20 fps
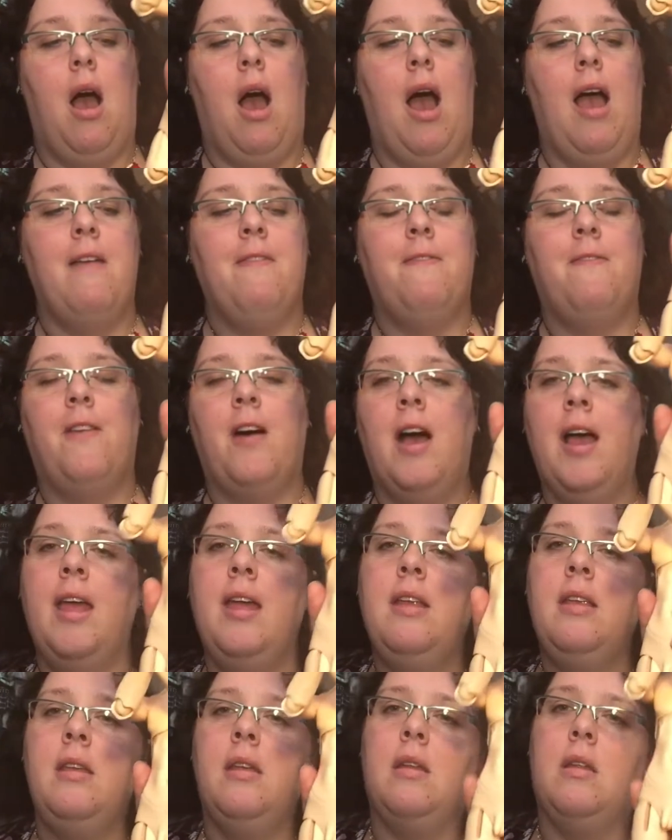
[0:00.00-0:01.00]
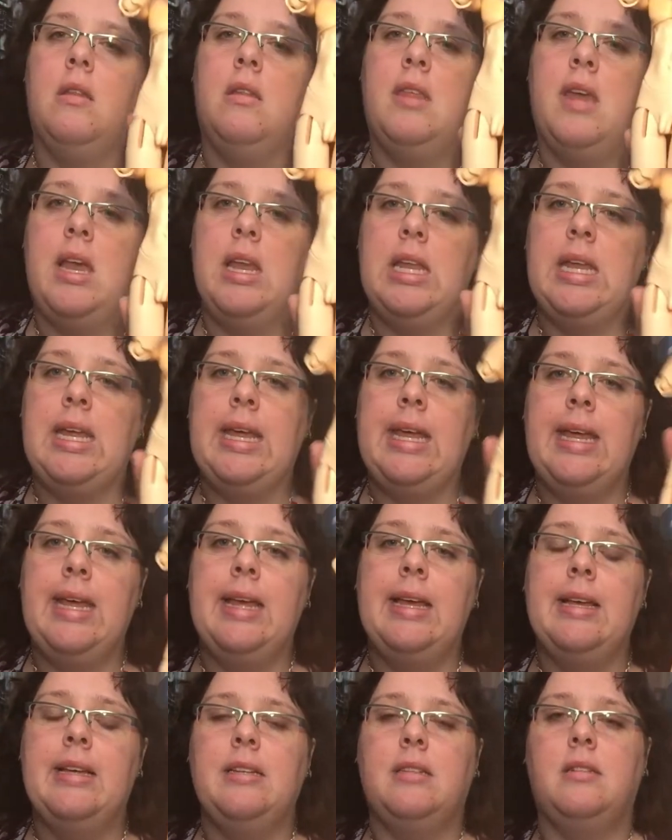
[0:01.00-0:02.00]
I find that
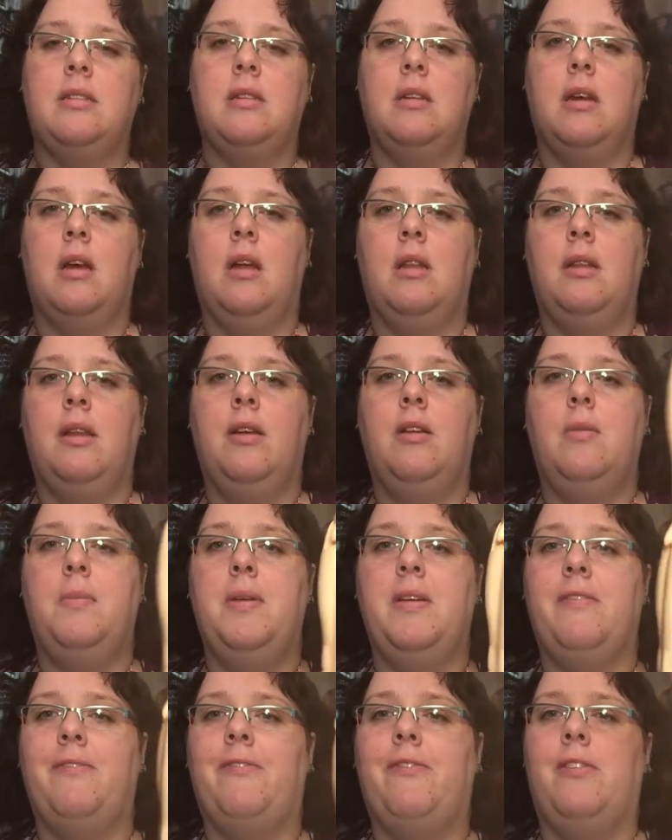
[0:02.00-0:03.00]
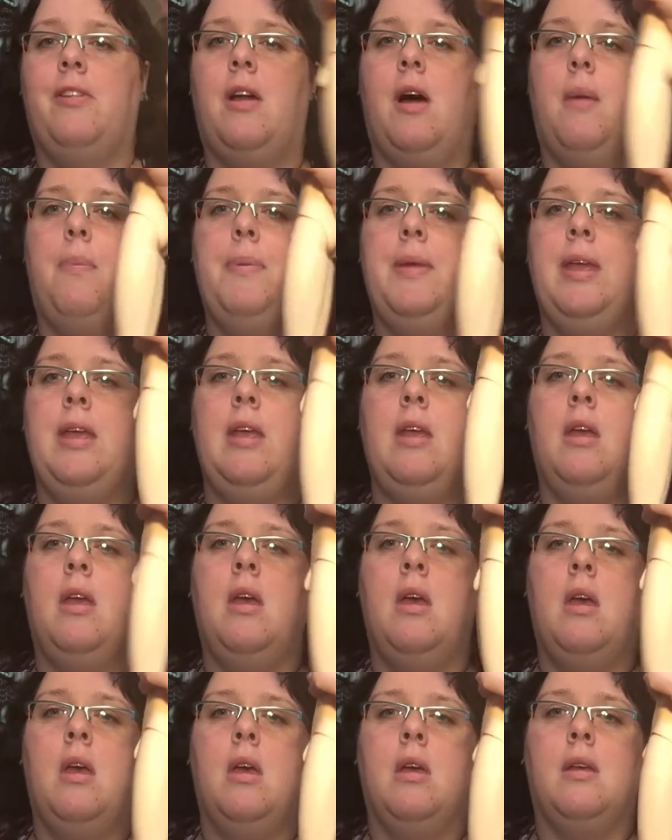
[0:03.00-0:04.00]
he is a little bit floppy
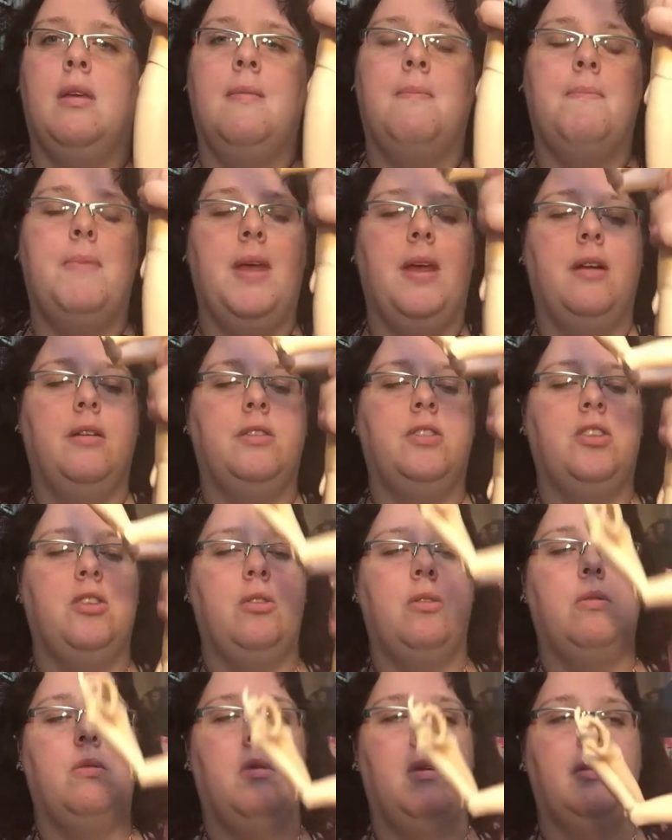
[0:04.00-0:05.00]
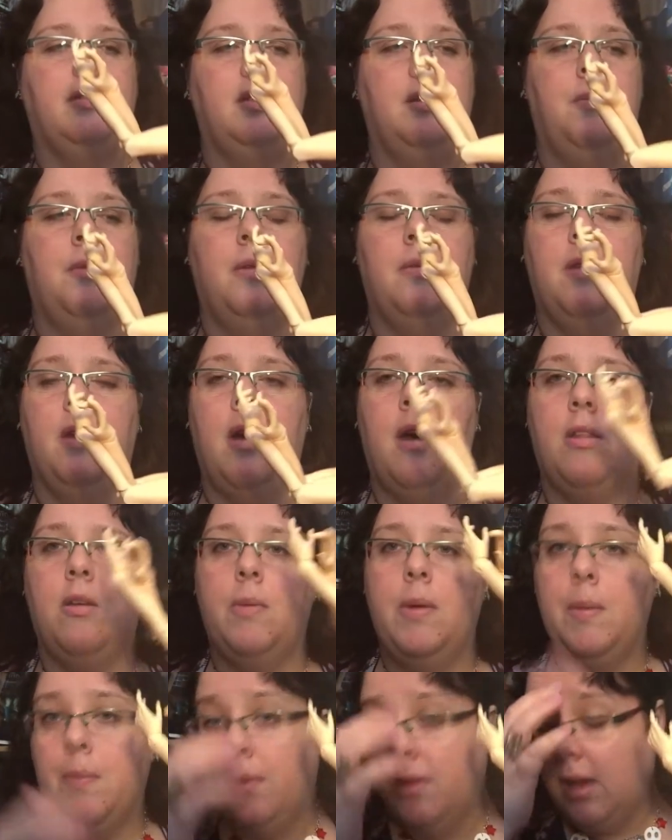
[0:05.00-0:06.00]
compared to some of the other
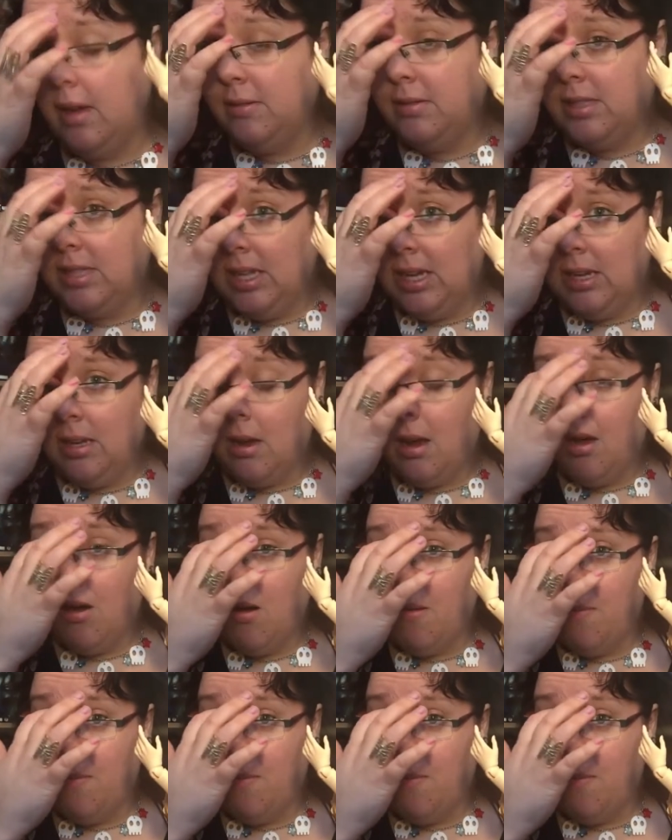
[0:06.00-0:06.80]
people that I've seen